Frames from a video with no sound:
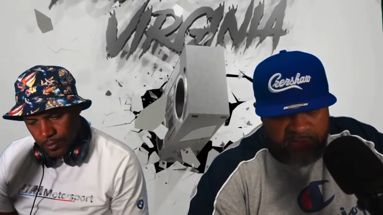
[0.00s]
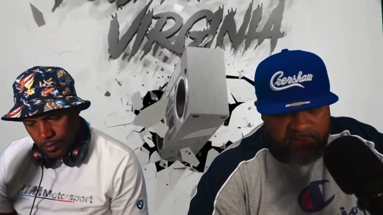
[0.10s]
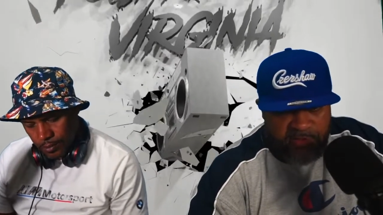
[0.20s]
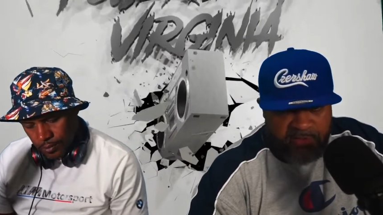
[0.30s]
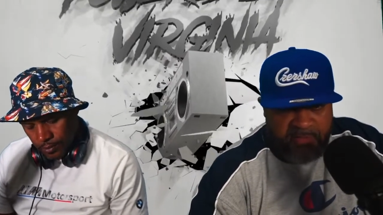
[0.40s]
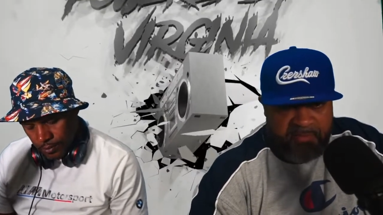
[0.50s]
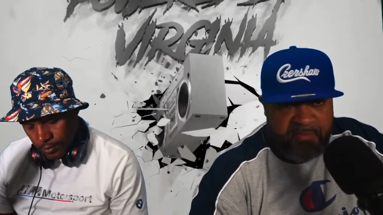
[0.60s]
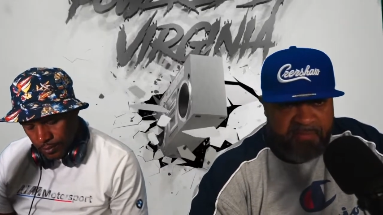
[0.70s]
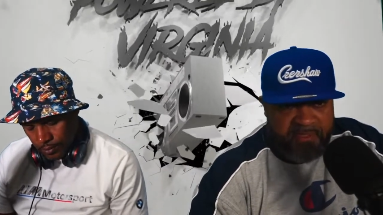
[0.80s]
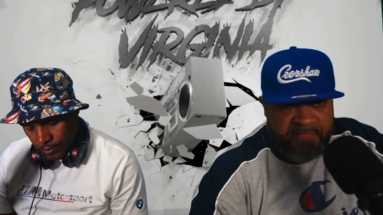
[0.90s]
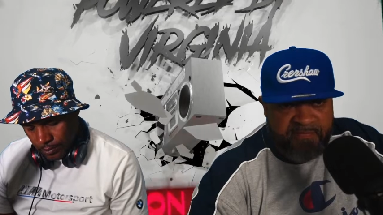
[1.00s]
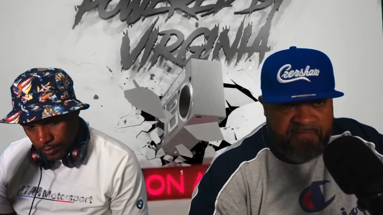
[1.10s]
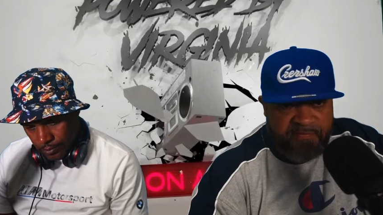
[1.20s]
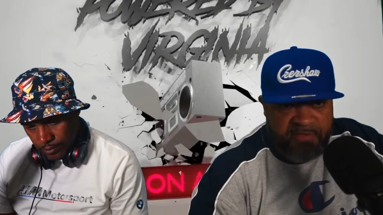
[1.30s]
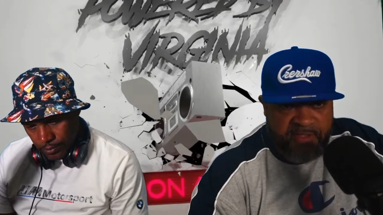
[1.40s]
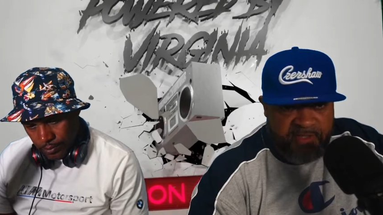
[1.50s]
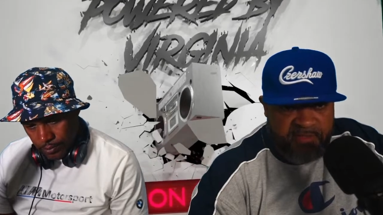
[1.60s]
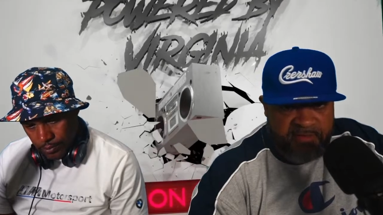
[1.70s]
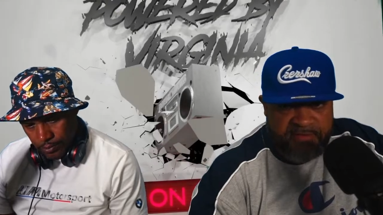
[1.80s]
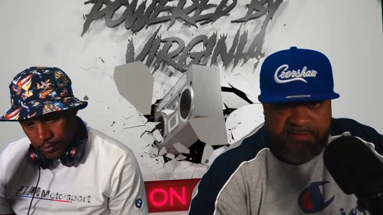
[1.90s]
Speaker 1: You know, they've been beefing for
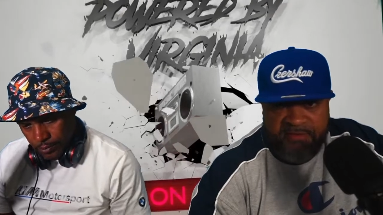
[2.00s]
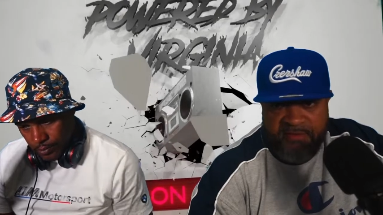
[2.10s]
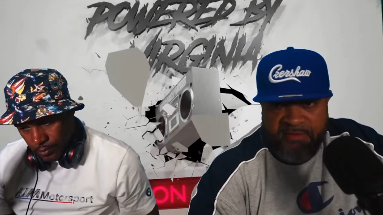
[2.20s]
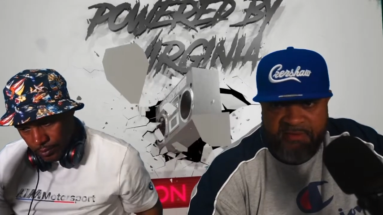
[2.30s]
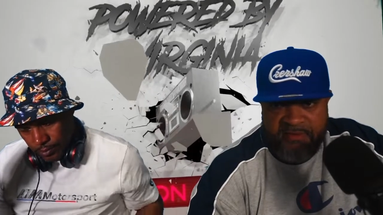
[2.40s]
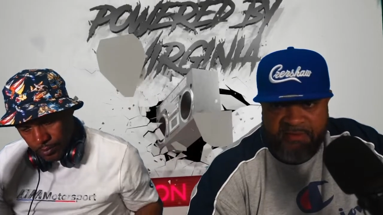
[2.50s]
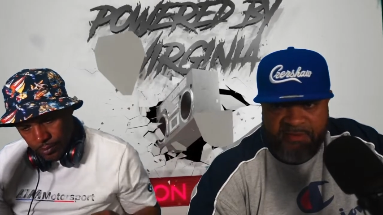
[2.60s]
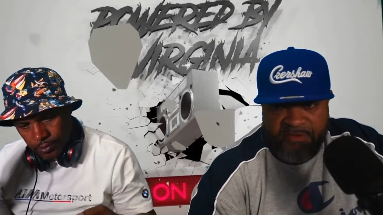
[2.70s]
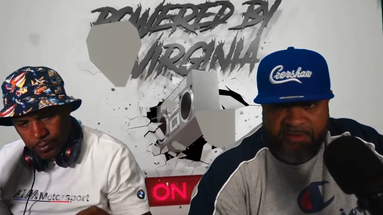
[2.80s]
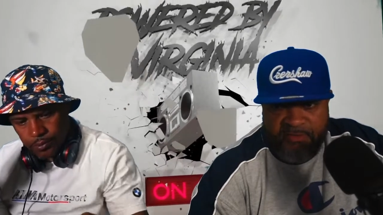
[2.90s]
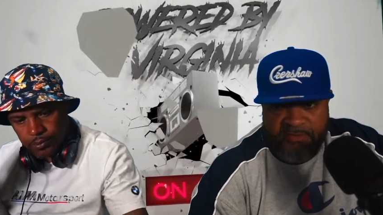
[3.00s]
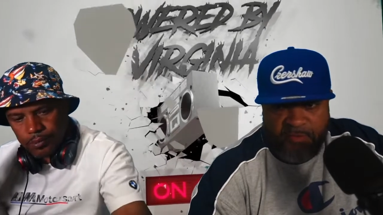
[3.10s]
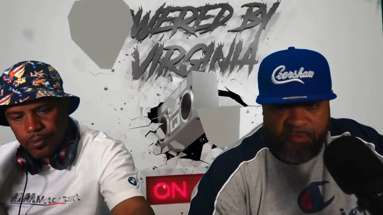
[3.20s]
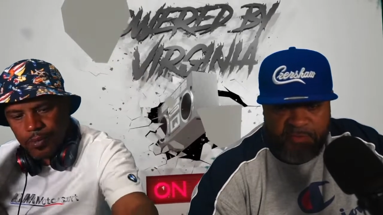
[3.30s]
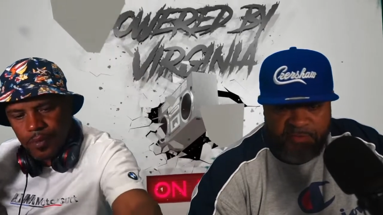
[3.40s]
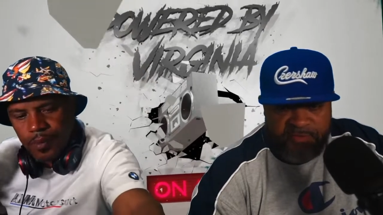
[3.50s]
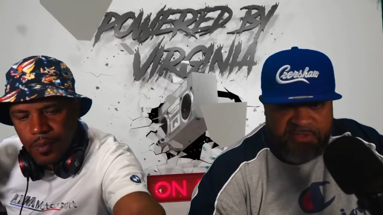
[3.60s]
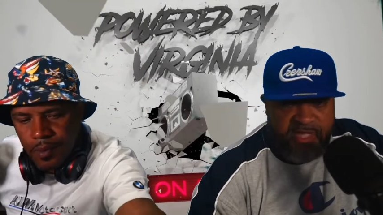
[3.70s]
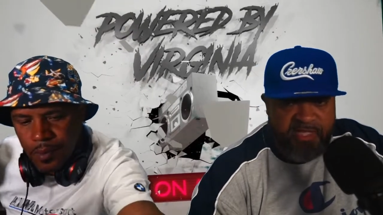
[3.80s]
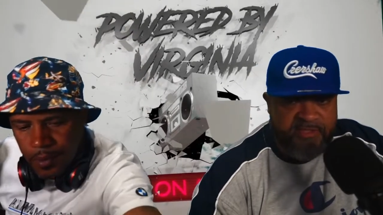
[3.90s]
years, you know, throwing little
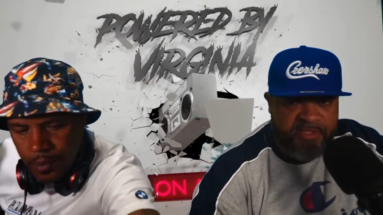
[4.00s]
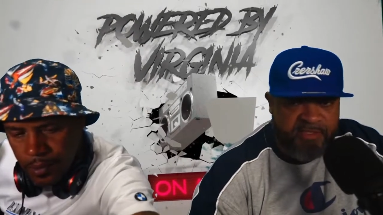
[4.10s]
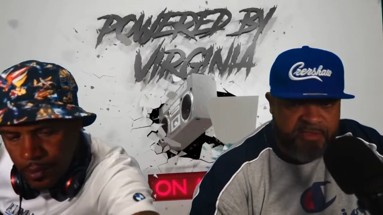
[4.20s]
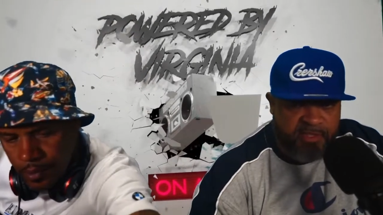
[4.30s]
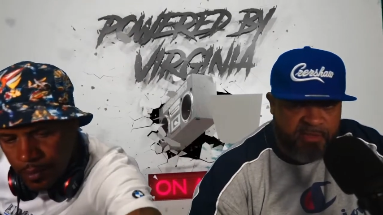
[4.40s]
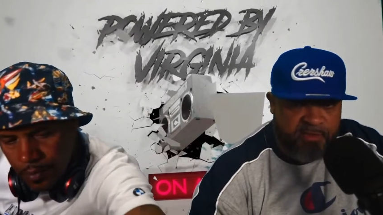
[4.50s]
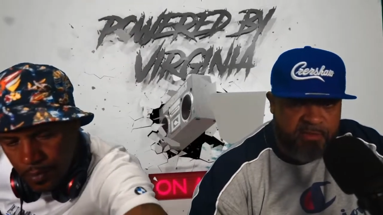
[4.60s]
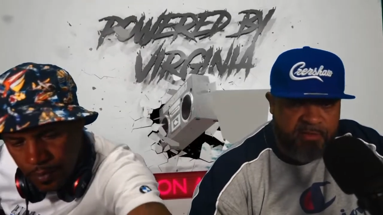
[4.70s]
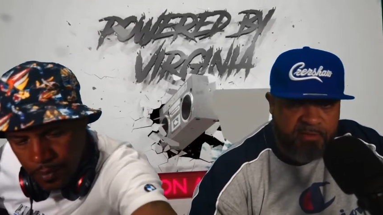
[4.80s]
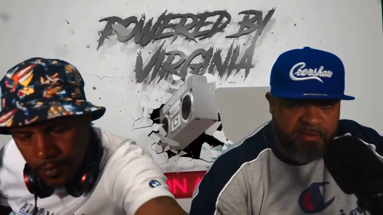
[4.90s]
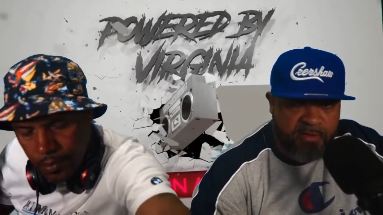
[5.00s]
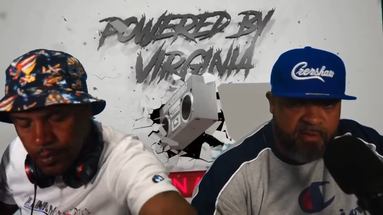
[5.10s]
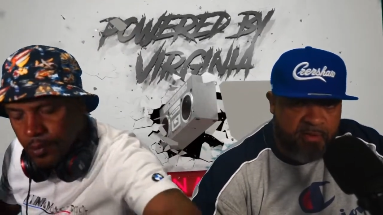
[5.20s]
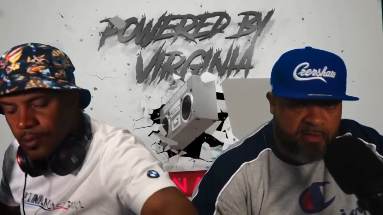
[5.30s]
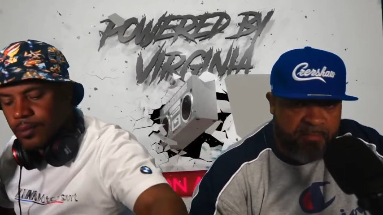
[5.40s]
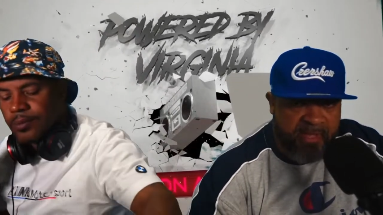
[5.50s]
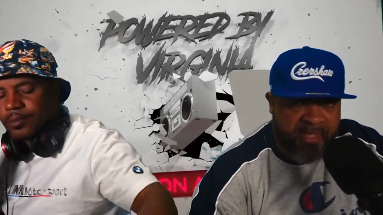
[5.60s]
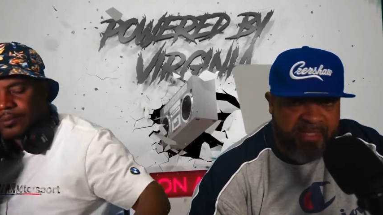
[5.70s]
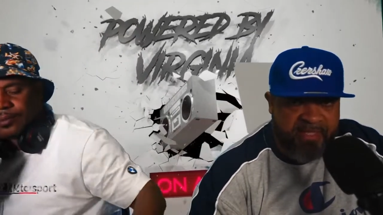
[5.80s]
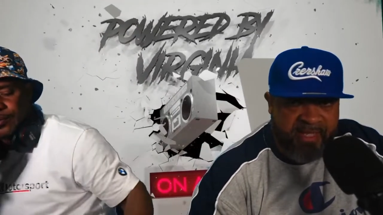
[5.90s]
shots at each other. Uh,
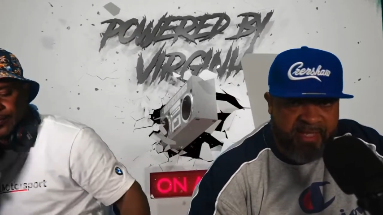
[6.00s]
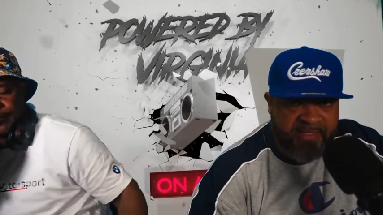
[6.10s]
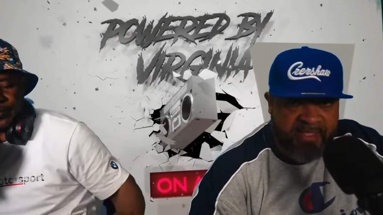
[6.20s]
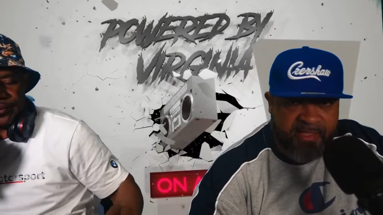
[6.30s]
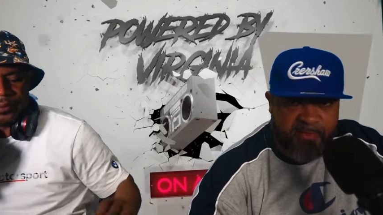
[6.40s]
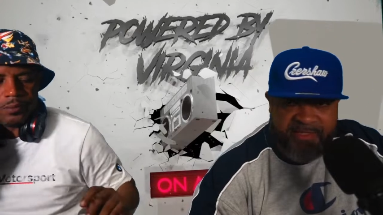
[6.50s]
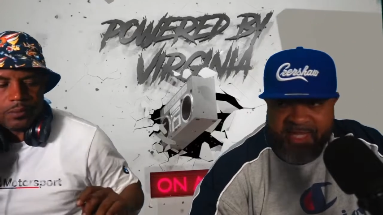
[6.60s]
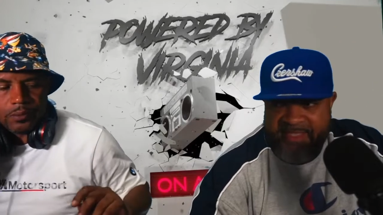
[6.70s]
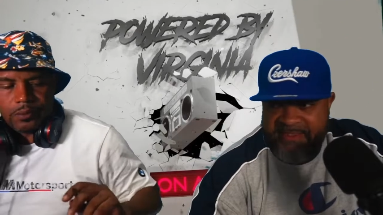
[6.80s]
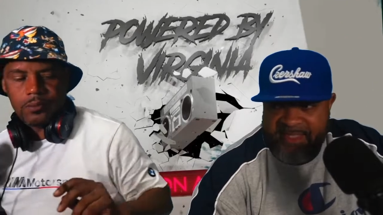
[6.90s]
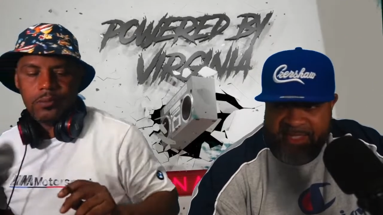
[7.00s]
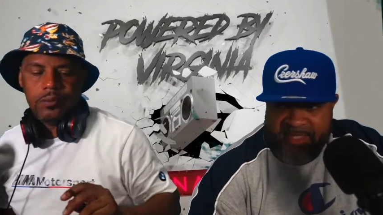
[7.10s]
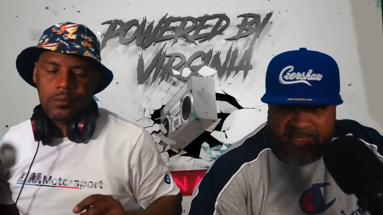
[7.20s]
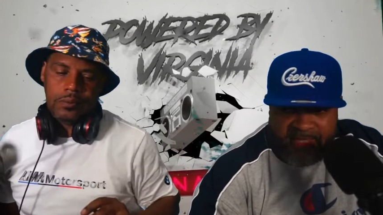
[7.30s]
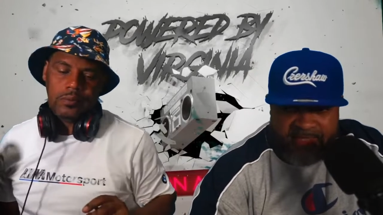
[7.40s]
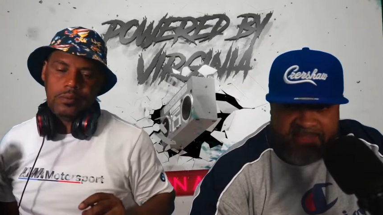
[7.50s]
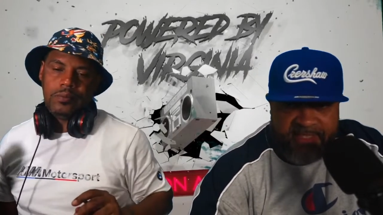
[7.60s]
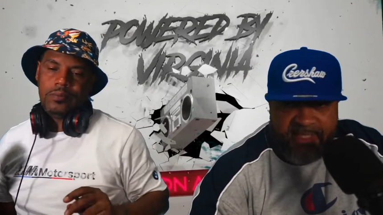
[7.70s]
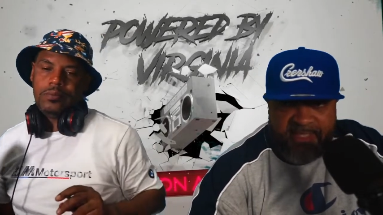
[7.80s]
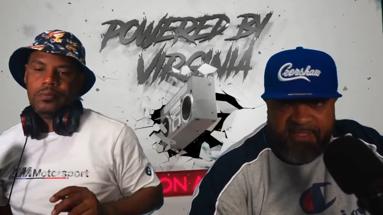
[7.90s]
back in, like, I think it was 18 or
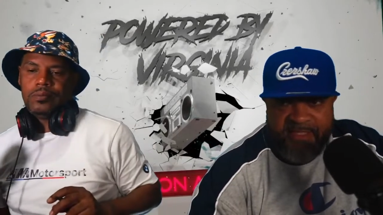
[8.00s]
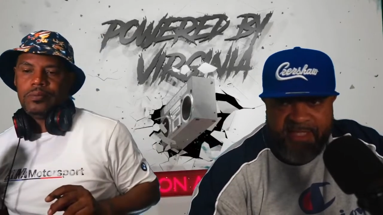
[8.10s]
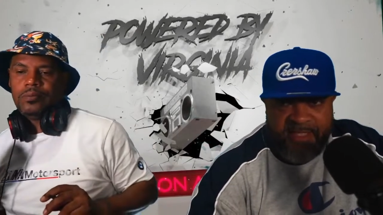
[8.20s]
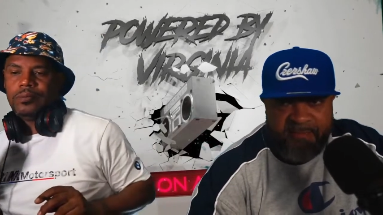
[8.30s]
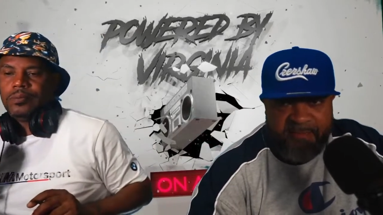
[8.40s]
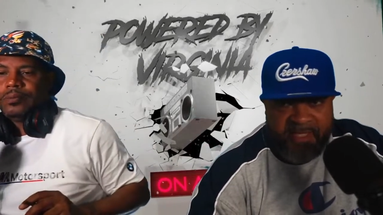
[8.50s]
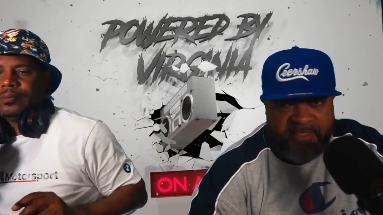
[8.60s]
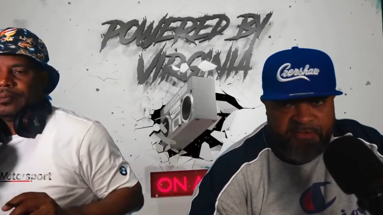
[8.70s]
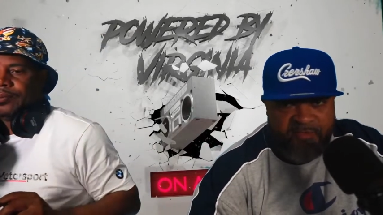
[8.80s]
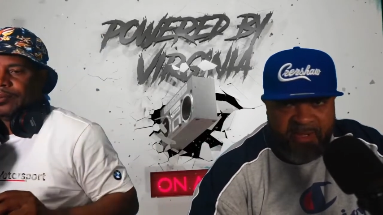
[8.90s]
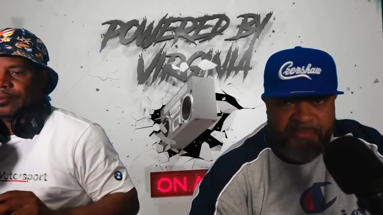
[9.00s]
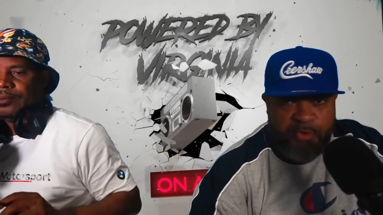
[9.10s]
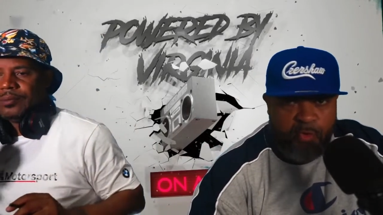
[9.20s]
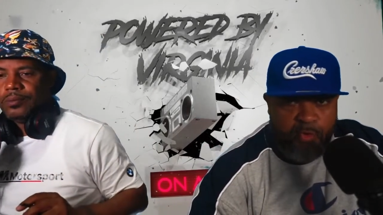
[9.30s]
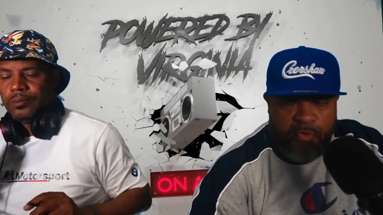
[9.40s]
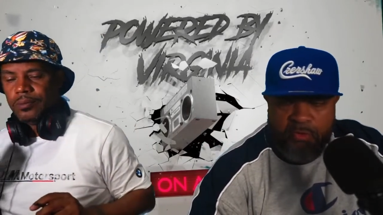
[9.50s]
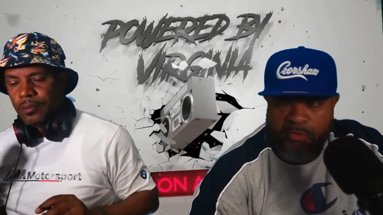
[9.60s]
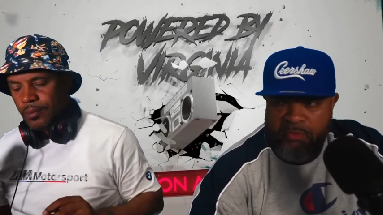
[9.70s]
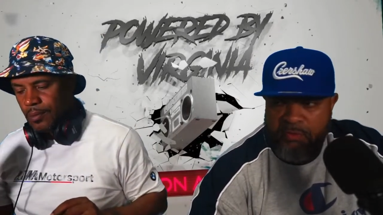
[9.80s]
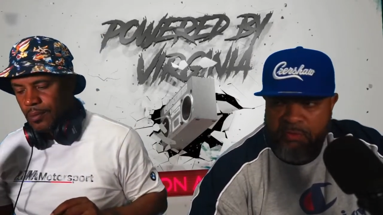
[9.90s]
19, Mase dropped the
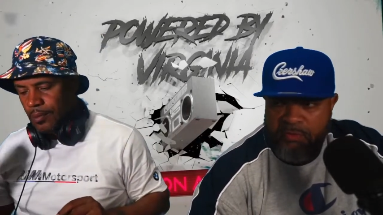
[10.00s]
Oracle